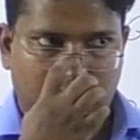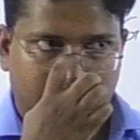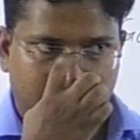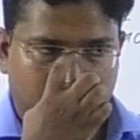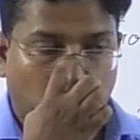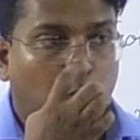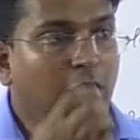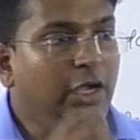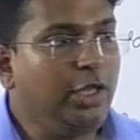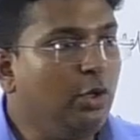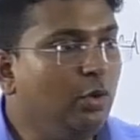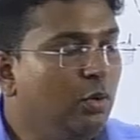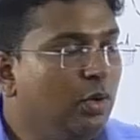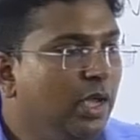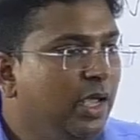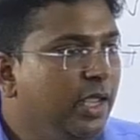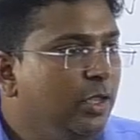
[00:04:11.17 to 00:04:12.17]
i told you
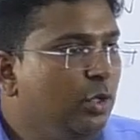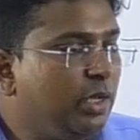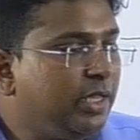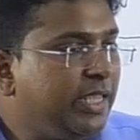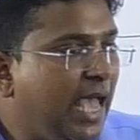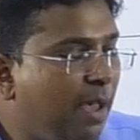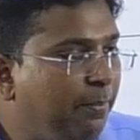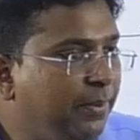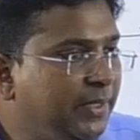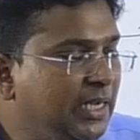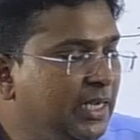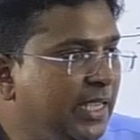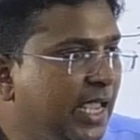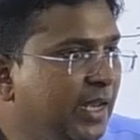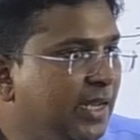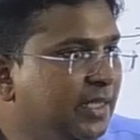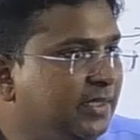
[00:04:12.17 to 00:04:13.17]
your capital
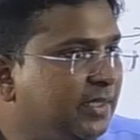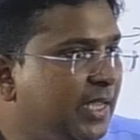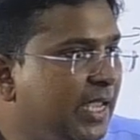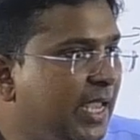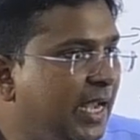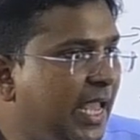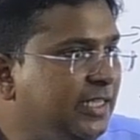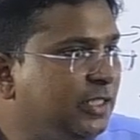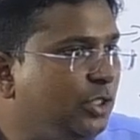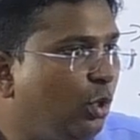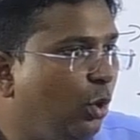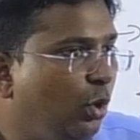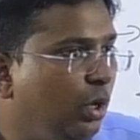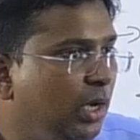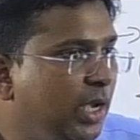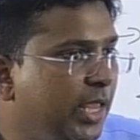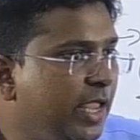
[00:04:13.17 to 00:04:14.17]
gain is realized
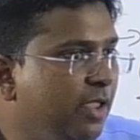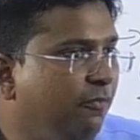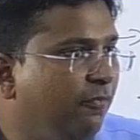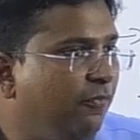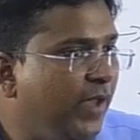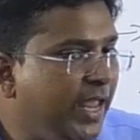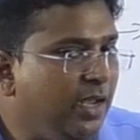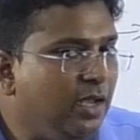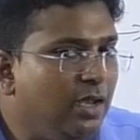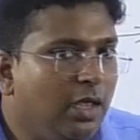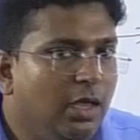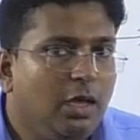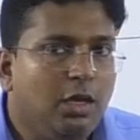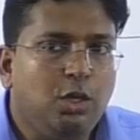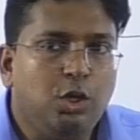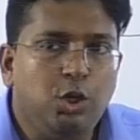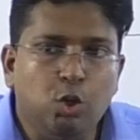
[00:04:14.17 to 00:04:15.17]
only when
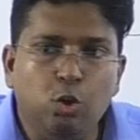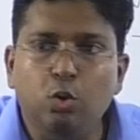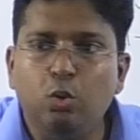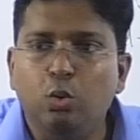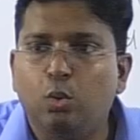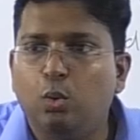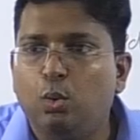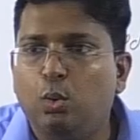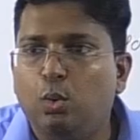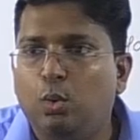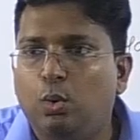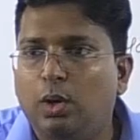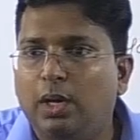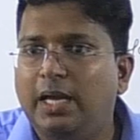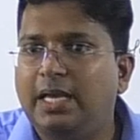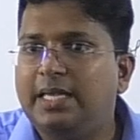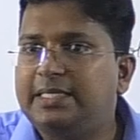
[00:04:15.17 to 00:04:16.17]
you
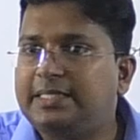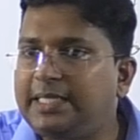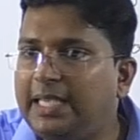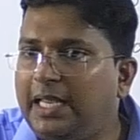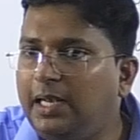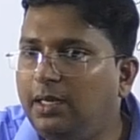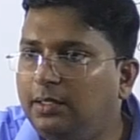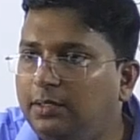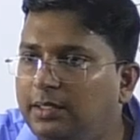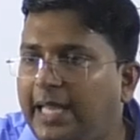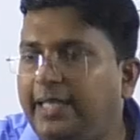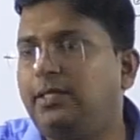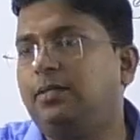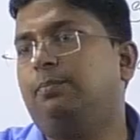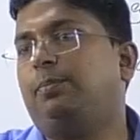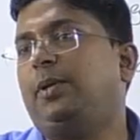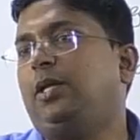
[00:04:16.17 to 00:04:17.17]
sell
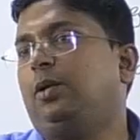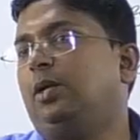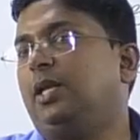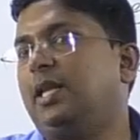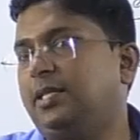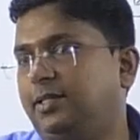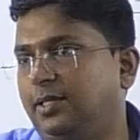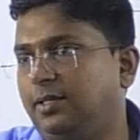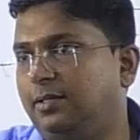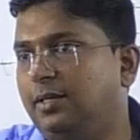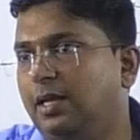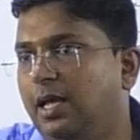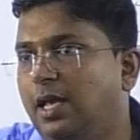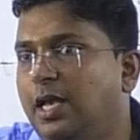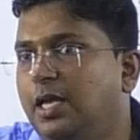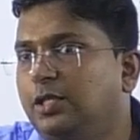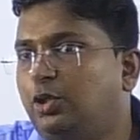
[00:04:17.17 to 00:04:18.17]
that particular asset
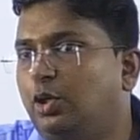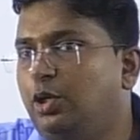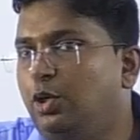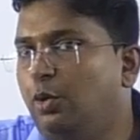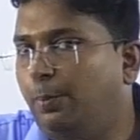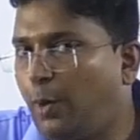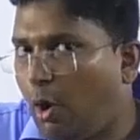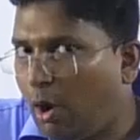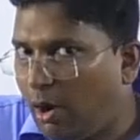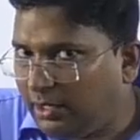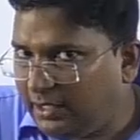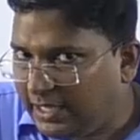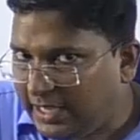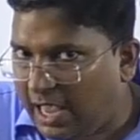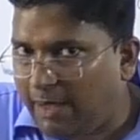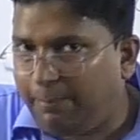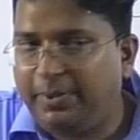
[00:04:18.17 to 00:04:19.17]
so you brought
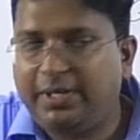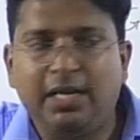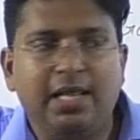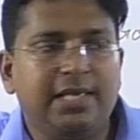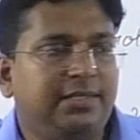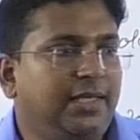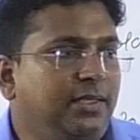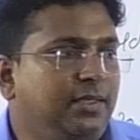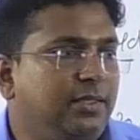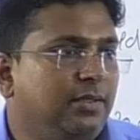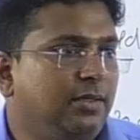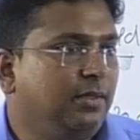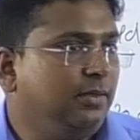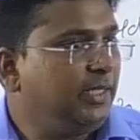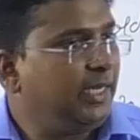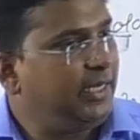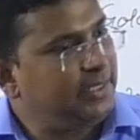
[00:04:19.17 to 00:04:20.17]
the capital asset
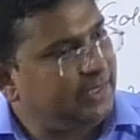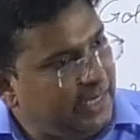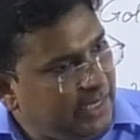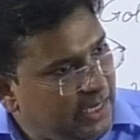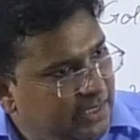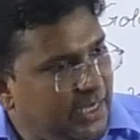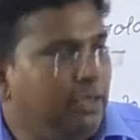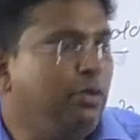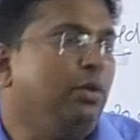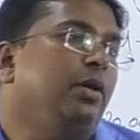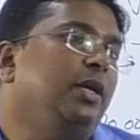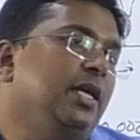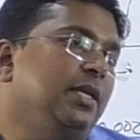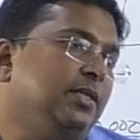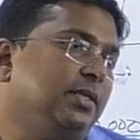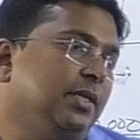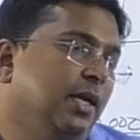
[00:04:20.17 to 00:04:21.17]
that is any
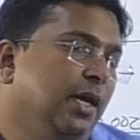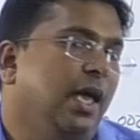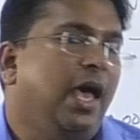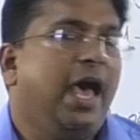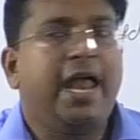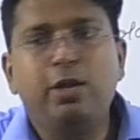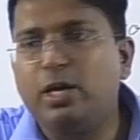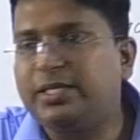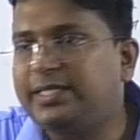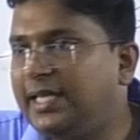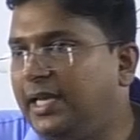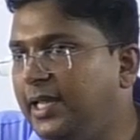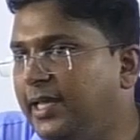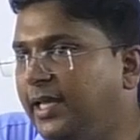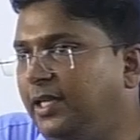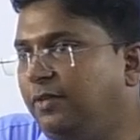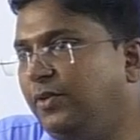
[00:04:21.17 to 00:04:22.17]
securities and you are
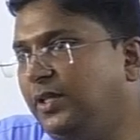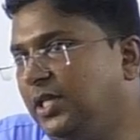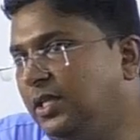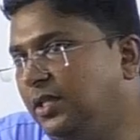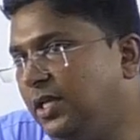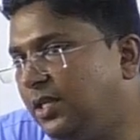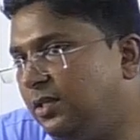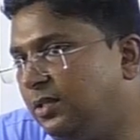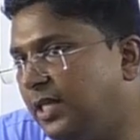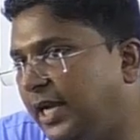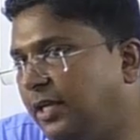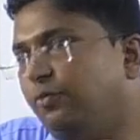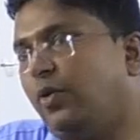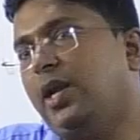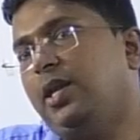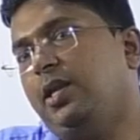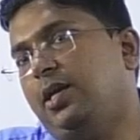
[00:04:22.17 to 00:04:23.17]
selling it within the,
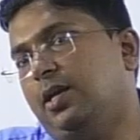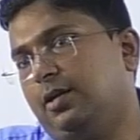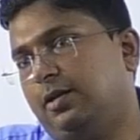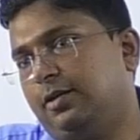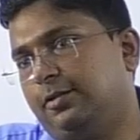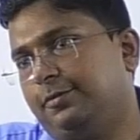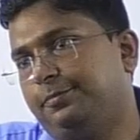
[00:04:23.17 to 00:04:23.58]
that one year